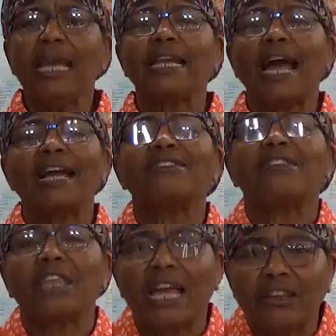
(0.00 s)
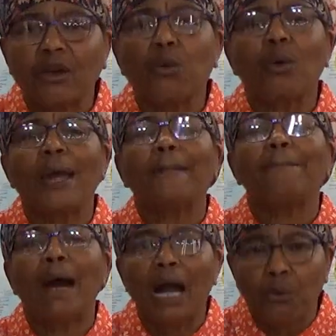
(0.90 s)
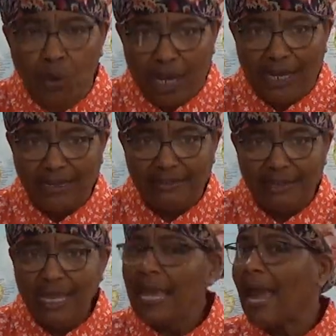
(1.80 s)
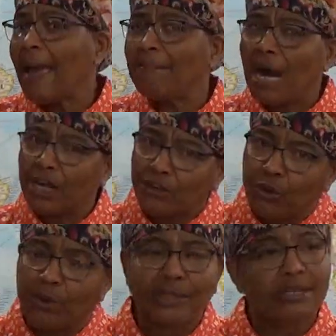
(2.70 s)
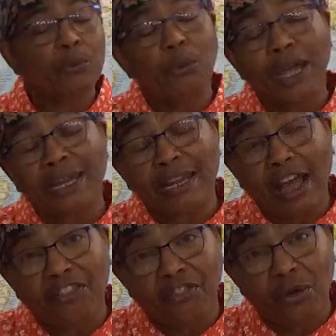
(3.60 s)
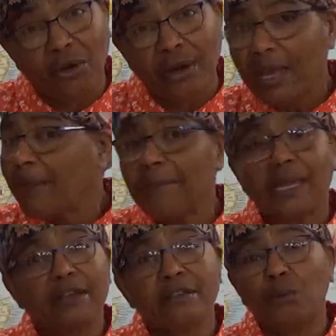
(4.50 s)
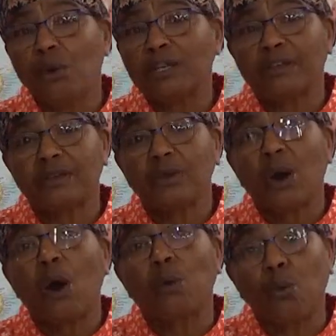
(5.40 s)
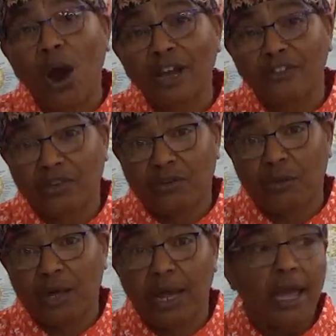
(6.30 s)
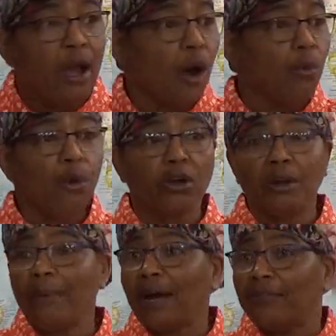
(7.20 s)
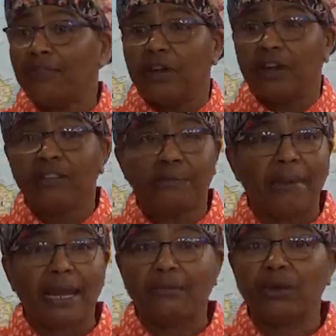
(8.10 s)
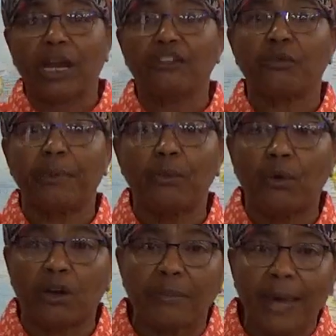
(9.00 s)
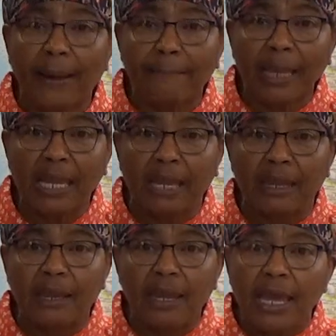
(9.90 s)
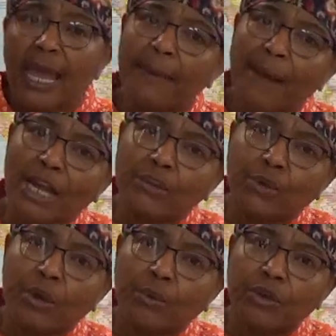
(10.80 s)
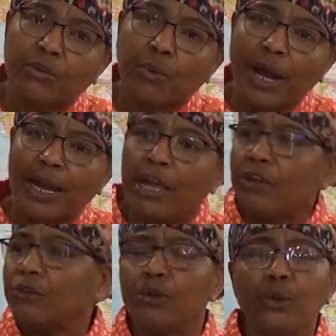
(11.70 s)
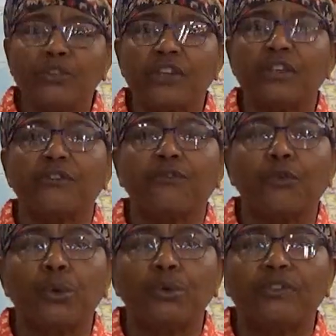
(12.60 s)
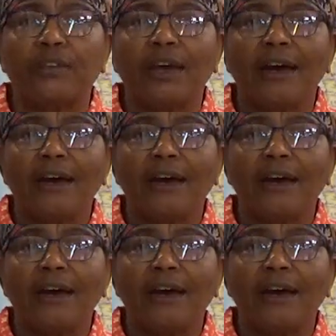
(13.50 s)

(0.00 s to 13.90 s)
And I had to correct my ways and my doings and the way that I thought because it wasn't a righteous way. I'm worried about the other man when I should be worried about me. Am I doing what's right? Do you see the fruit